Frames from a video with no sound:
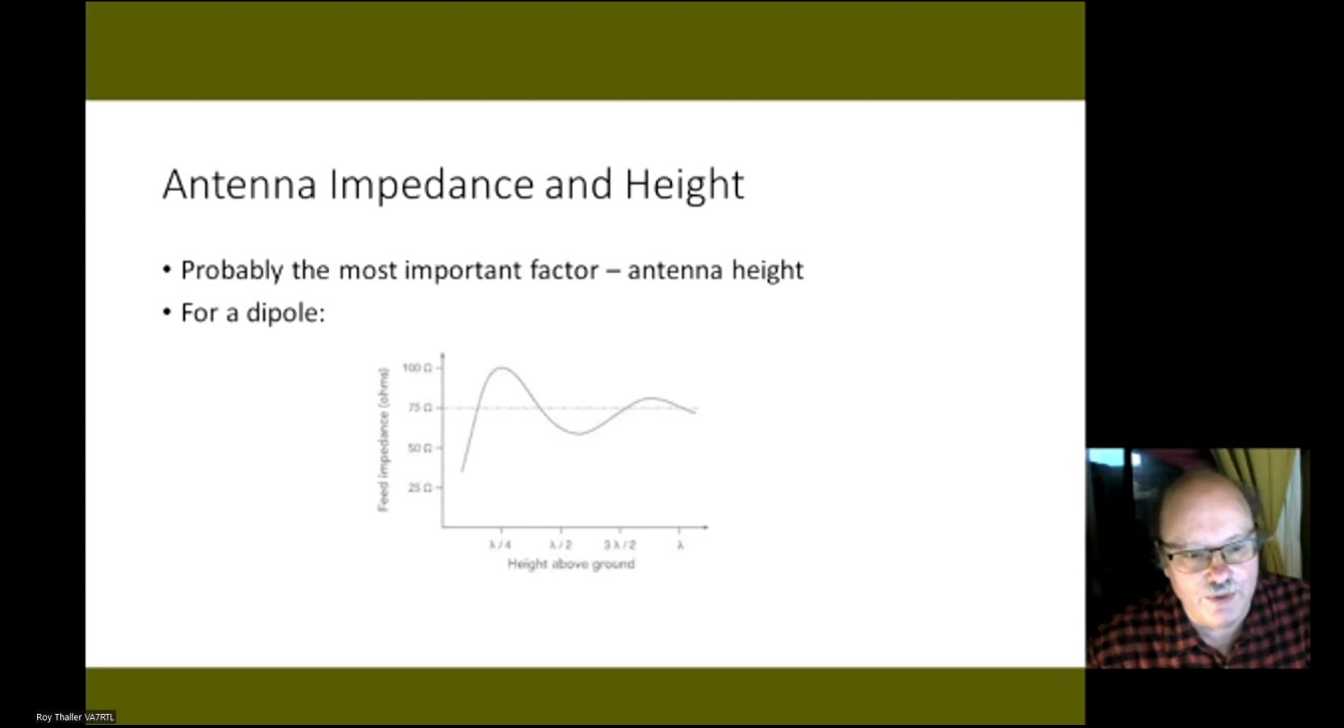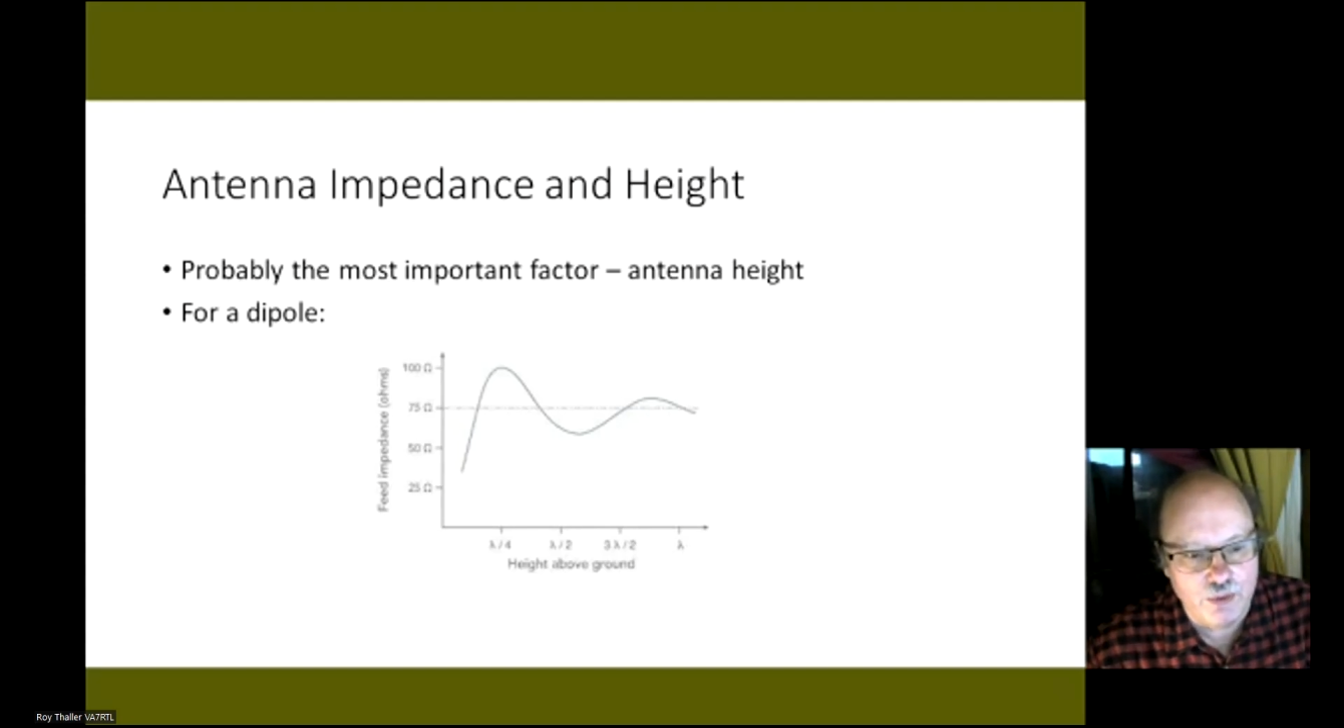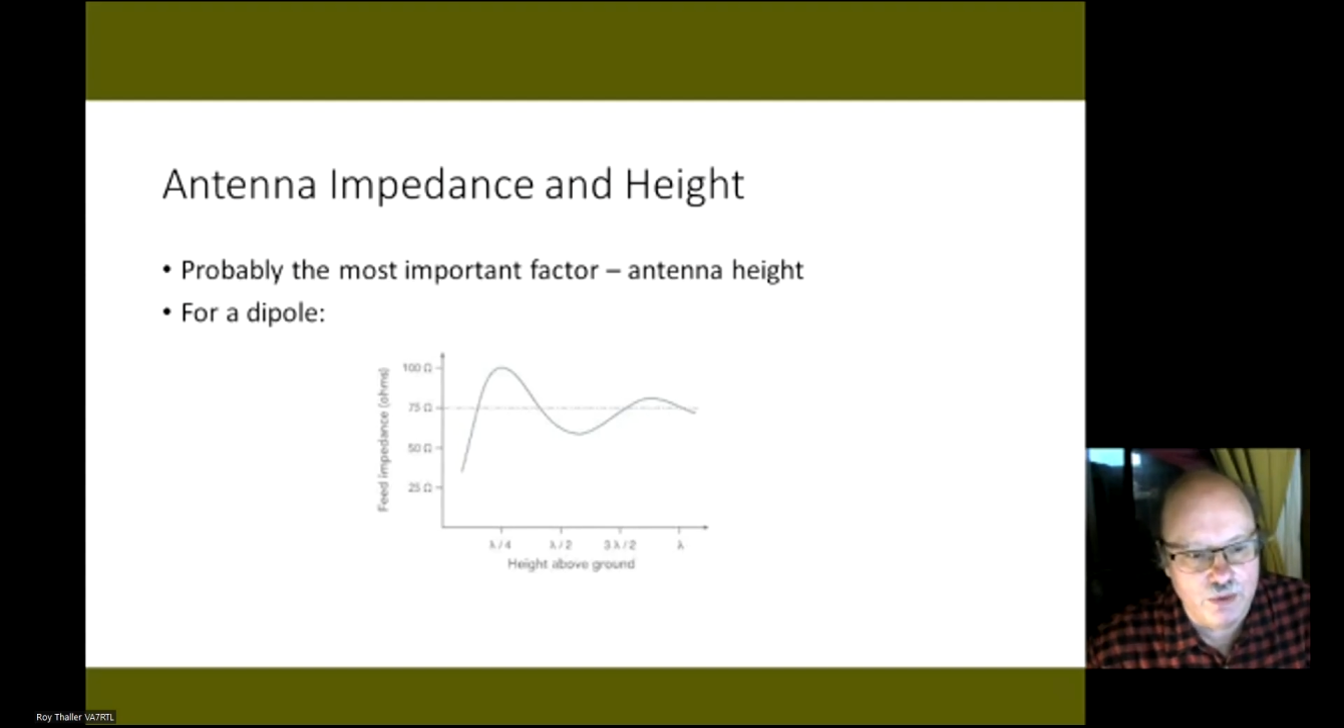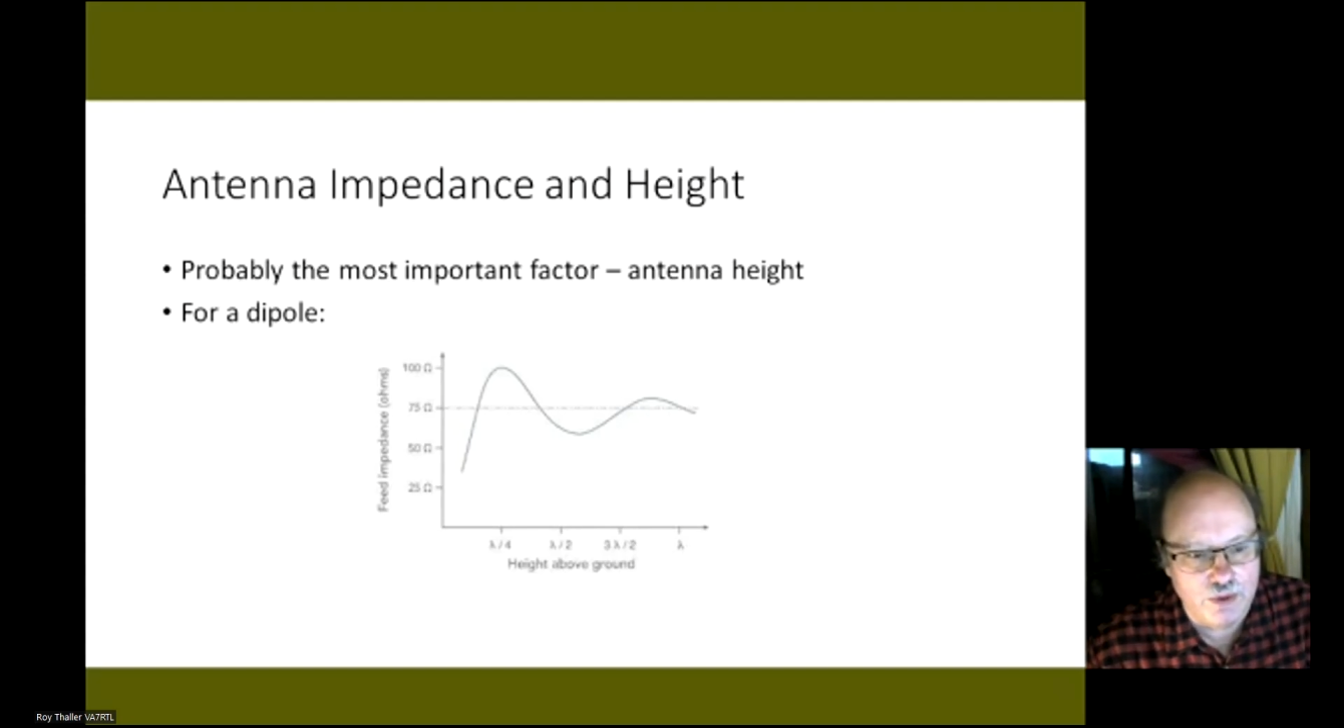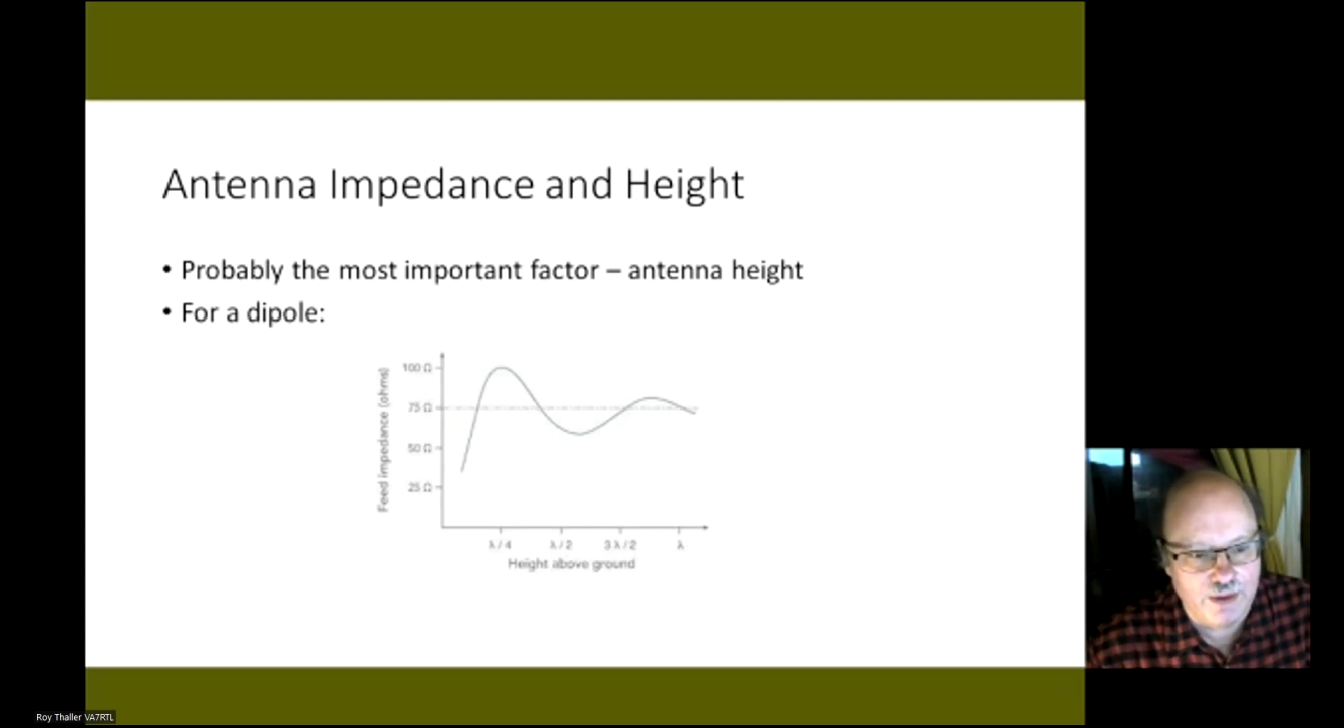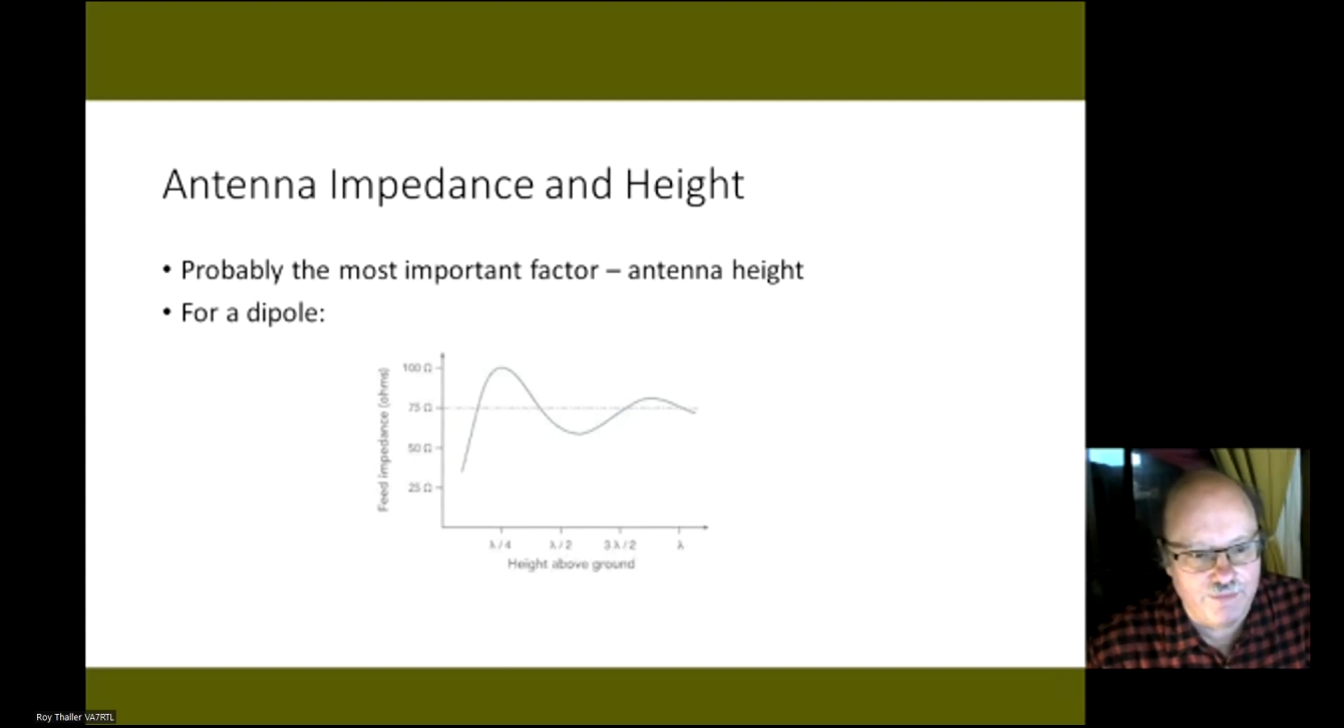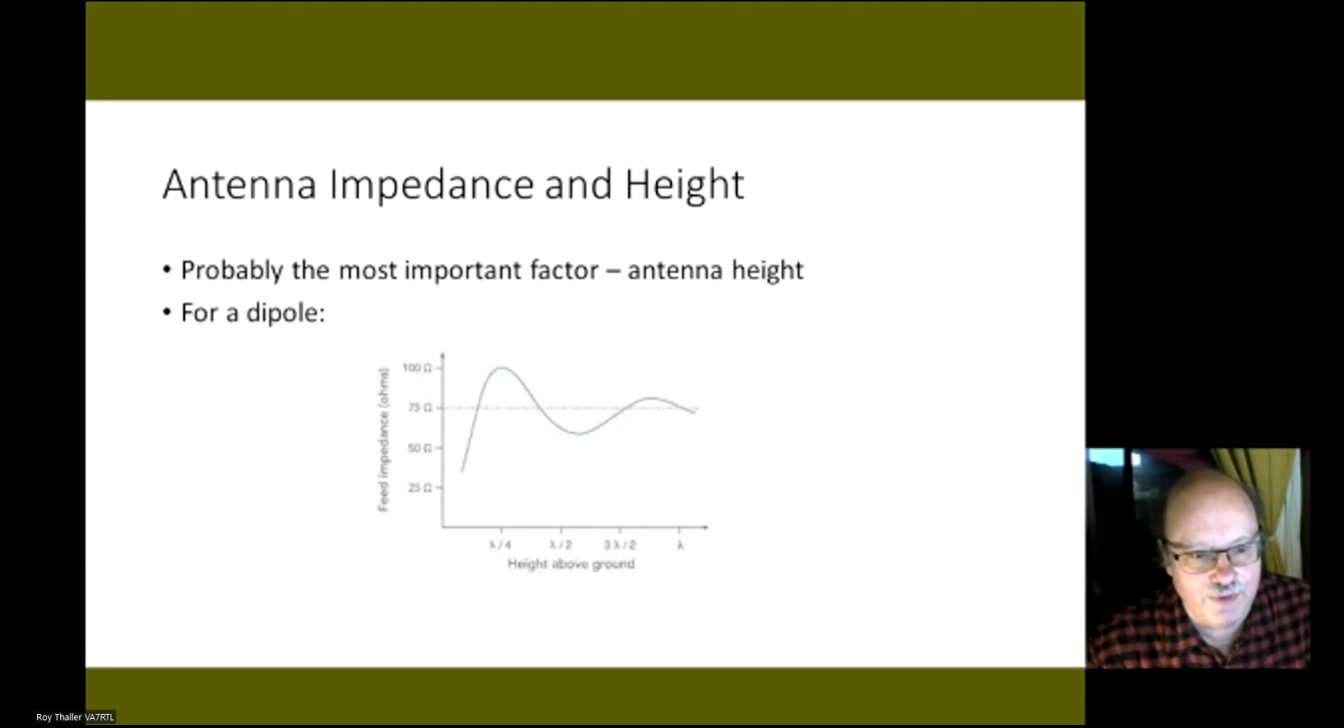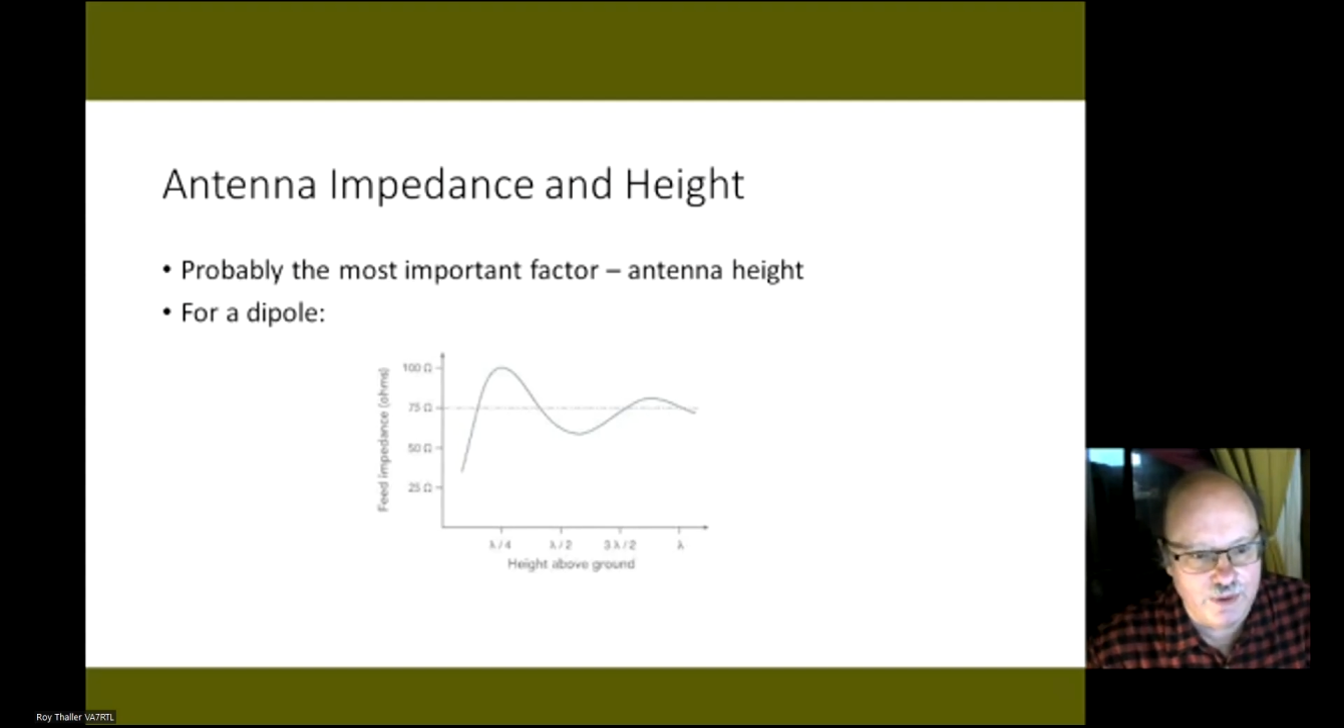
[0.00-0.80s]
you